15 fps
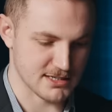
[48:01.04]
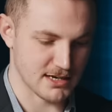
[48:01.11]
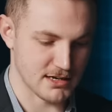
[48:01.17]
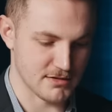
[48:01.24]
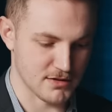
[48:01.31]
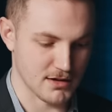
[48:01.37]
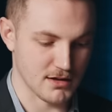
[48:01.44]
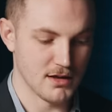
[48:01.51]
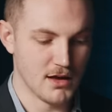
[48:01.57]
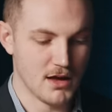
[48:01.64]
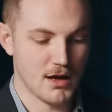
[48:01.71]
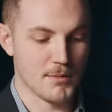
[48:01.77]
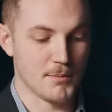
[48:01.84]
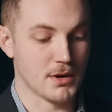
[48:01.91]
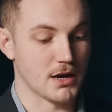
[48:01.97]
that evening,
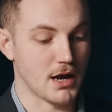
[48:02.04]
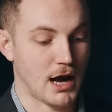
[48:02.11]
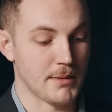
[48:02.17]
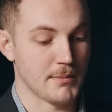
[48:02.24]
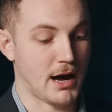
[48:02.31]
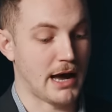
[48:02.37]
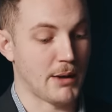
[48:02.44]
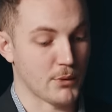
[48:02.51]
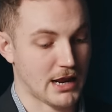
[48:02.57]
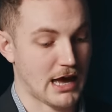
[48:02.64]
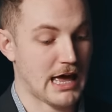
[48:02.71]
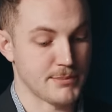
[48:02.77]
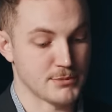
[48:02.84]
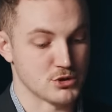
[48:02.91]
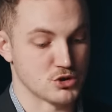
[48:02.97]
but what I
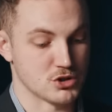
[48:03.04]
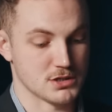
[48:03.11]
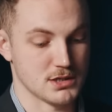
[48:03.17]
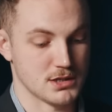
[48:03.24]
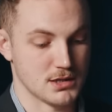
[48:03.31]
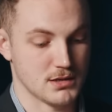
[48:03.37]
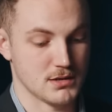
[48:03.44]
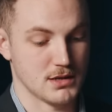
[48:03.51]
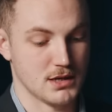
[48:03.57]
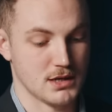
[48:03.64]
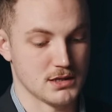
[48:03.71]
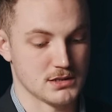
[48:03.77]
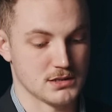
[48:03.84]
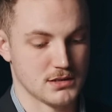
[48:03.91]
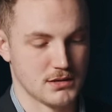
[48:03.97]
am interested in
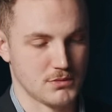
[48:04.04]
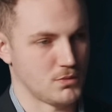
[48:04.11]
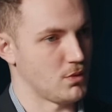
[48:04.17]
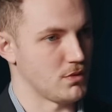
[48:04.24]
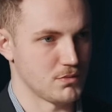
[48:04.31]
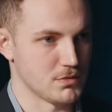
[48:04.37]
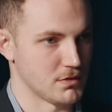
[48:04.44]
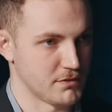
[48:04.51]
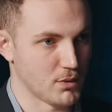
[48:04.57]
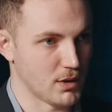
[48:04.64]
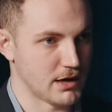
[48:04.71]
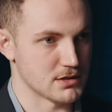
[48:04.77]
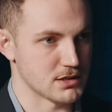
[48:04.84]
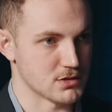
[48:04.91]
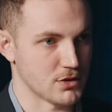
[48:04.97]
is like what the
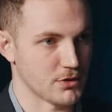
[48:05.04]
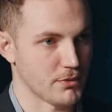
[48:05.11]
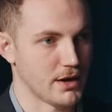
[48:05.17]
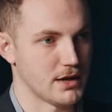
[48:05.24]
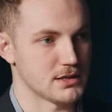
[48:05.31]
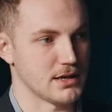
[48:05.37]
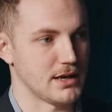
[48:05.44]
fallout is on the right,